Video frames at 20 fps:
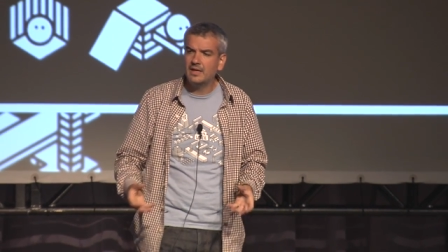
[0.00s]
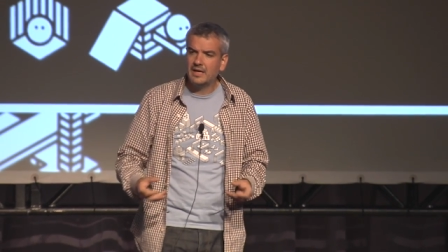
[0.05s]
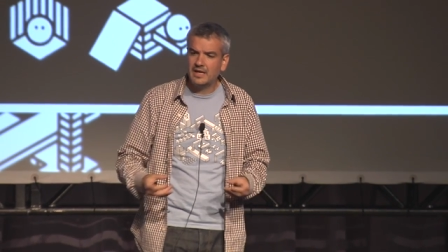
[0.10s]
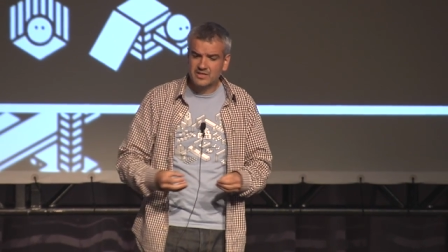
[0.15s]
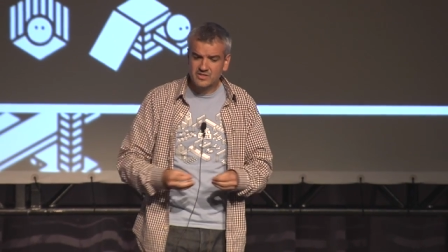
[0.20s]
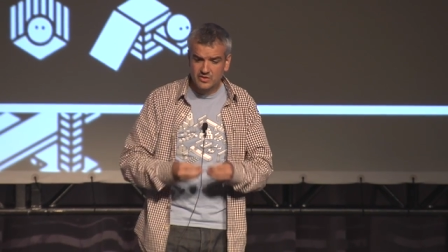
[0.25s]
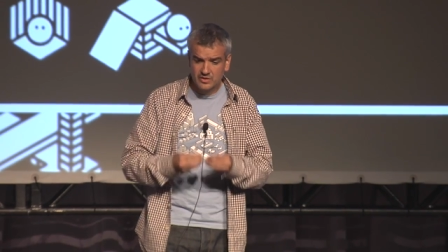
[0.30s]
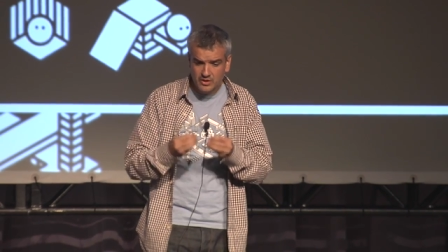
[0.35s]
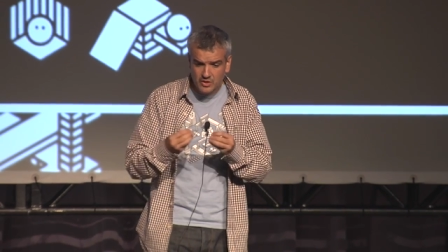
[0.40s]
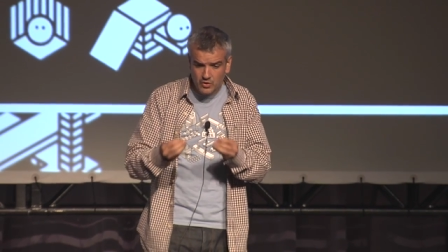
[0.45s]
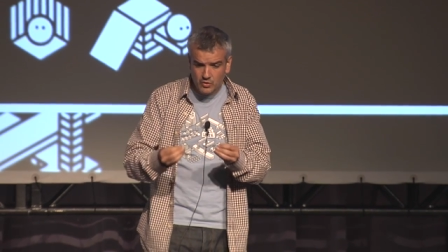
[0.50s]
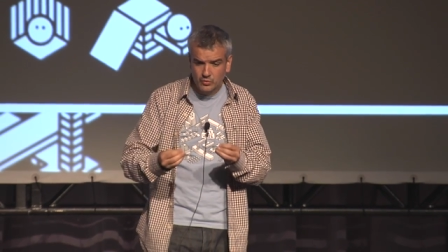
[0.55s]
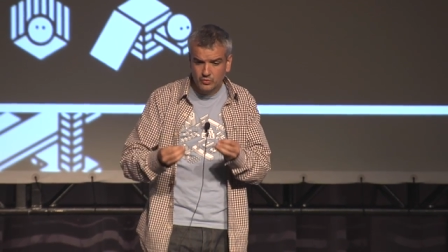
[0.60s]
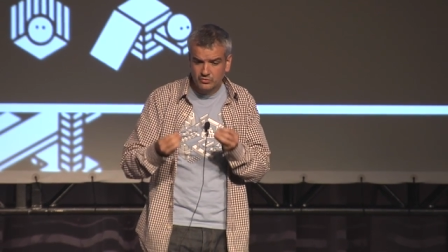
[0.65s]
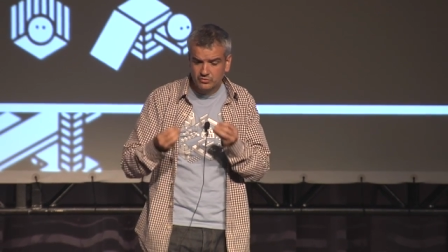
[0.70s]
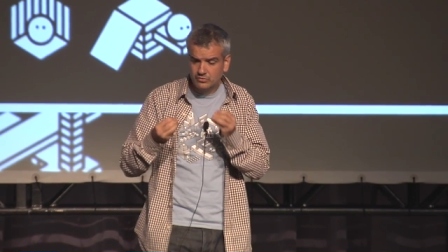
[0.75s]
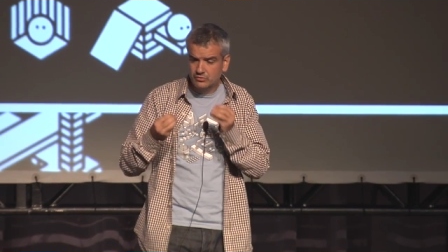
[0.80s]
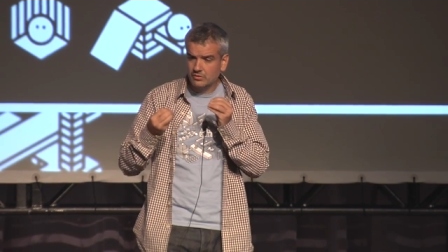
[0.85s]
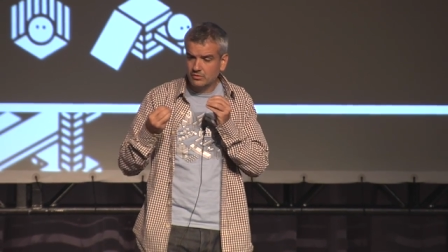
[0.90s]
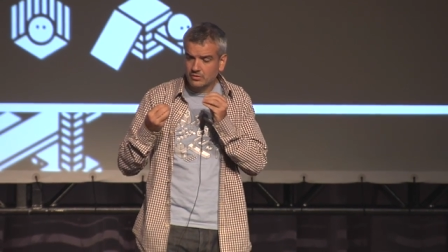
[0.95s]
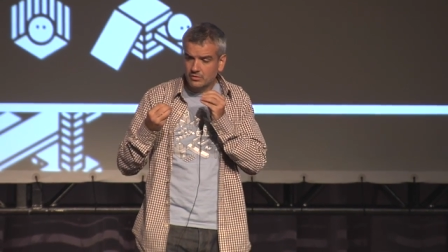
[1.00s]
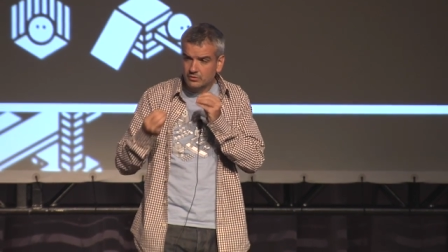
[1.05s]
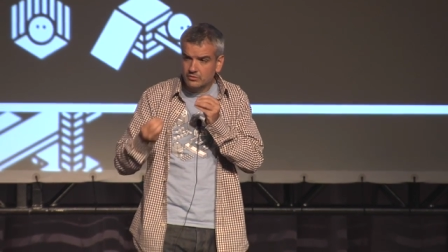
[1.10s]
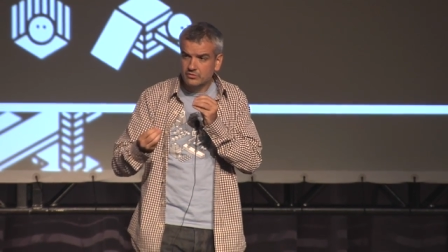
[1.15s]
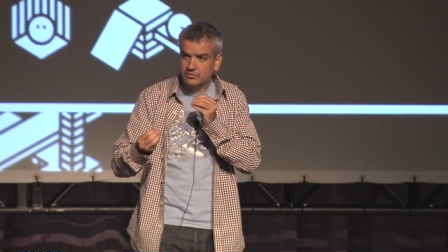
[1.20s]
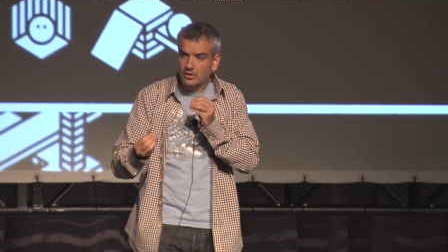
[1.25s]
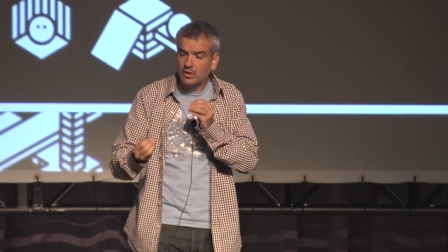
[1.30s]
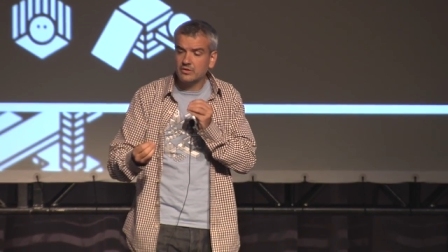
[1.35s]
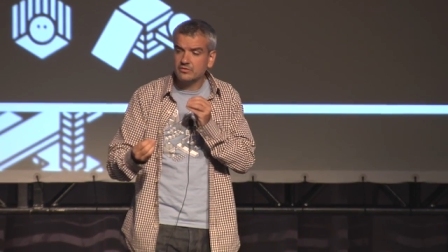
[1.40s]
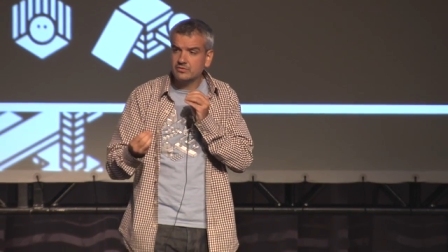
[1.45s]
actually
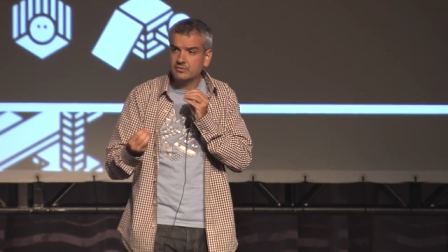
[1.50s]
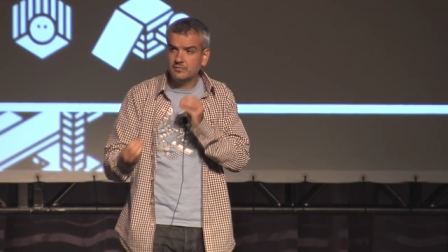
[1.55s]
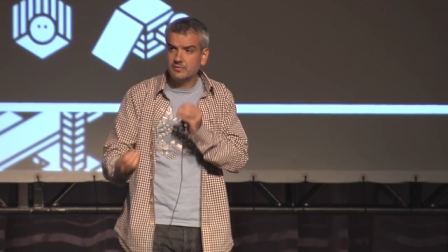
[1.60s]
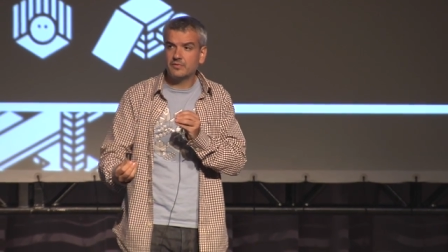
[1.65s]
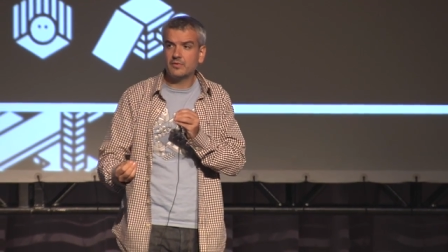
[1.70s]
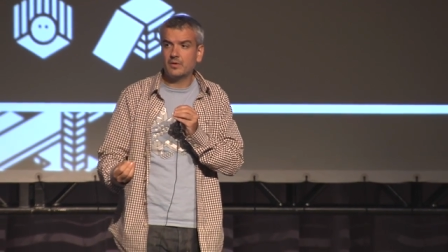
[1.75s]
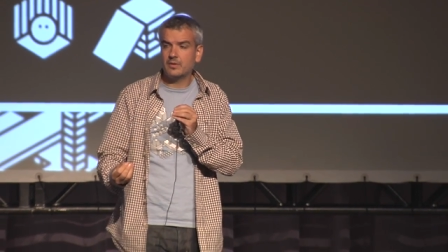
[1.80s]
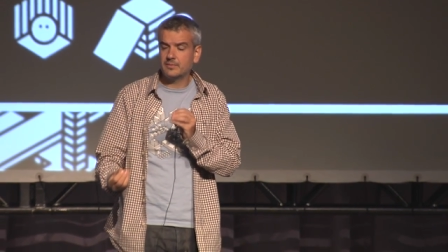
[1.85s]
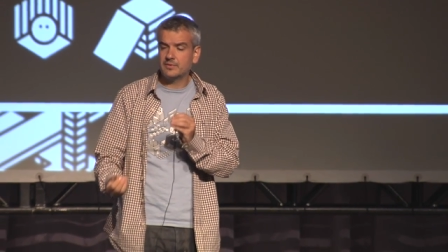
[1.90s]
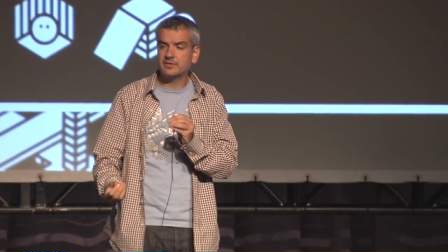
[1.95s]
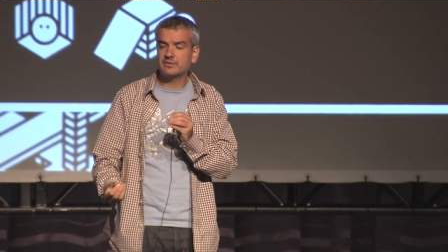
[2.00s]
looks awesome from the